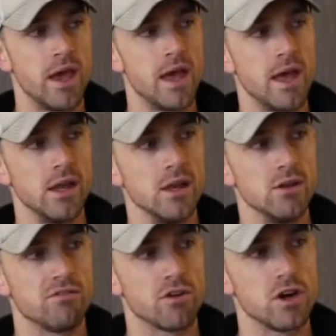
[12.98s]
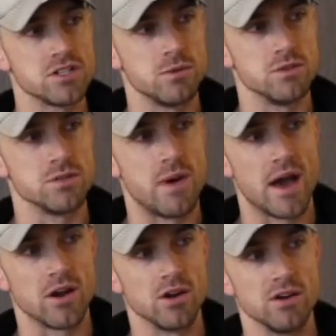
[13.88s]
and for us it was a
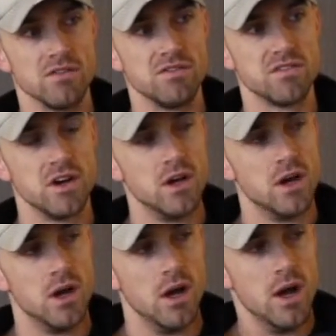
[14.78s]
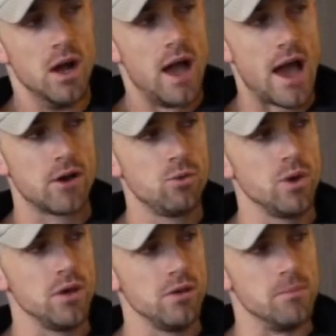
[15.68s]
matter of how do
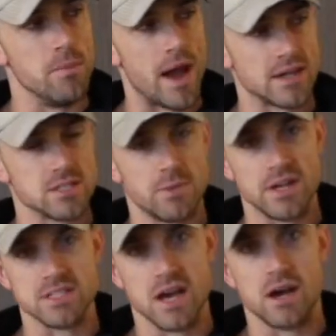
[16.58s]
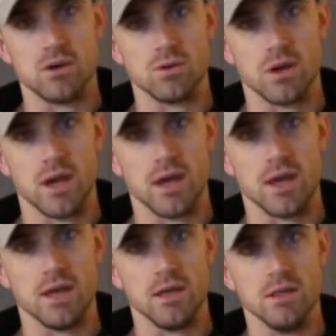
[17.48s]
we maximize out
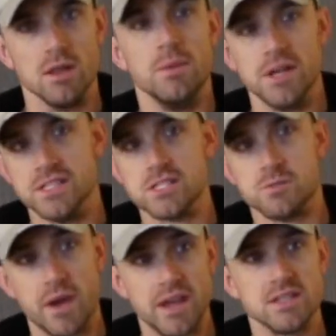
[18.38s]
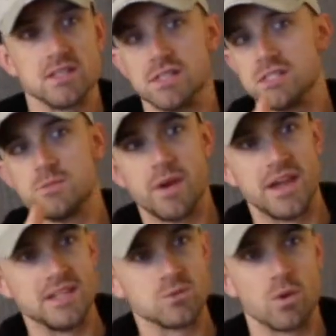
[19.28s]
a limited space, a
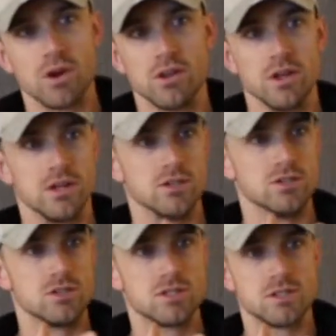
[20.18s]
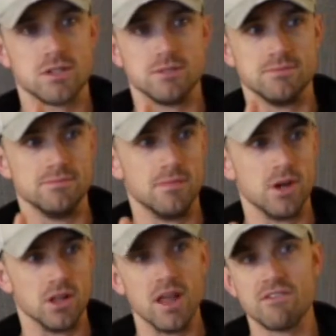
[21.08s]
space where there's
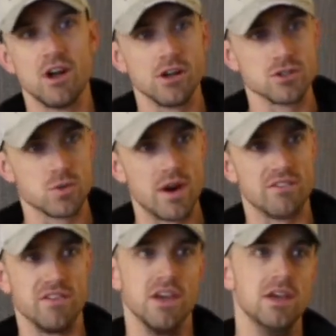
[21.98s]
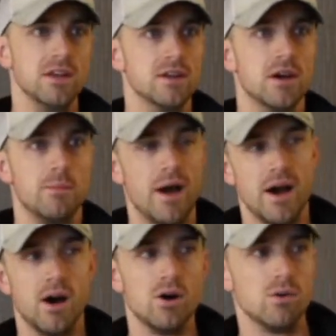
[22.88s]
1,100 square feet,
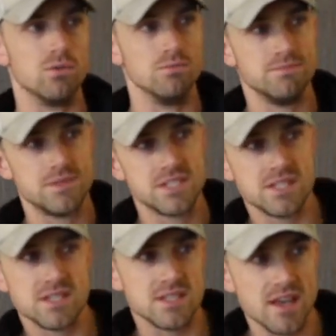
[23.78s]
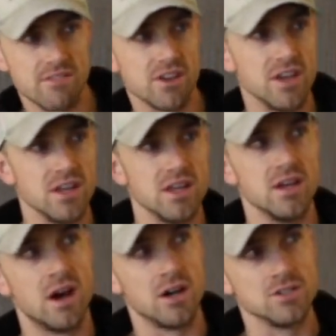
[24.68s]
about
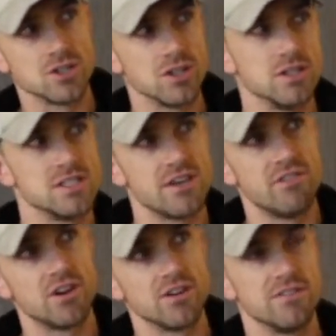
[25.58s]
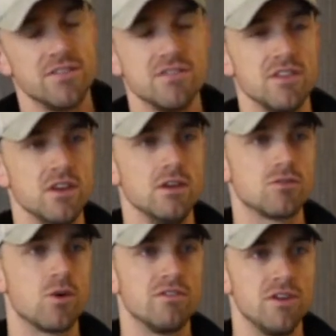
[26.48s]
750
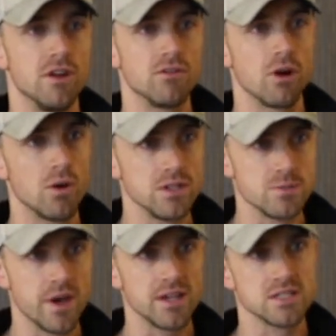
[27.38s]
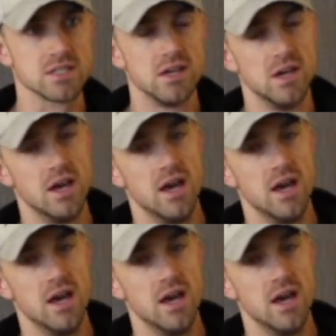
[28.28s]
square feet of growing space.